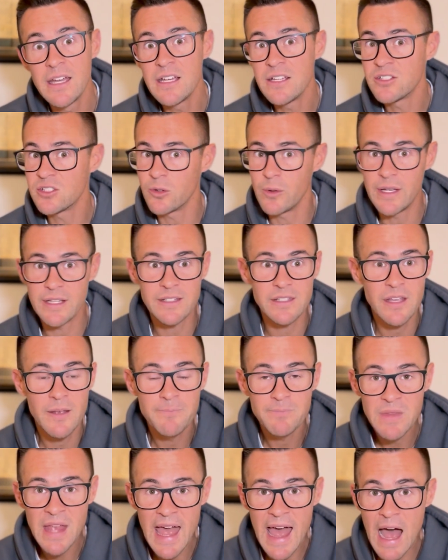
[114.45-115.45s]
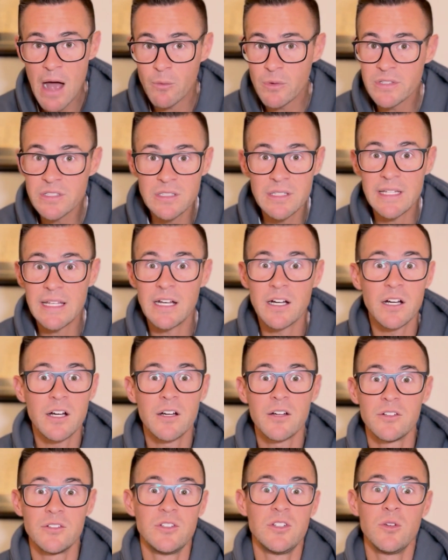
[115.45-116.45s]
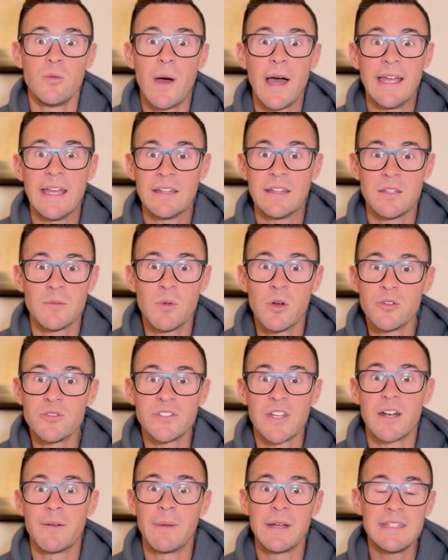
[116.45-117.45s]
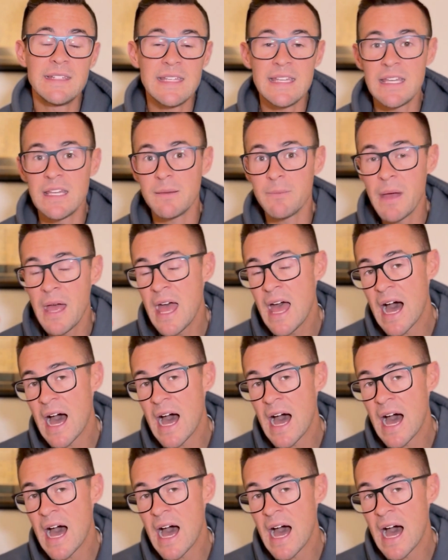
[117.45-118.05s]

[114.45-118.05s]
So it's, how as a leader do I get the most out of my team?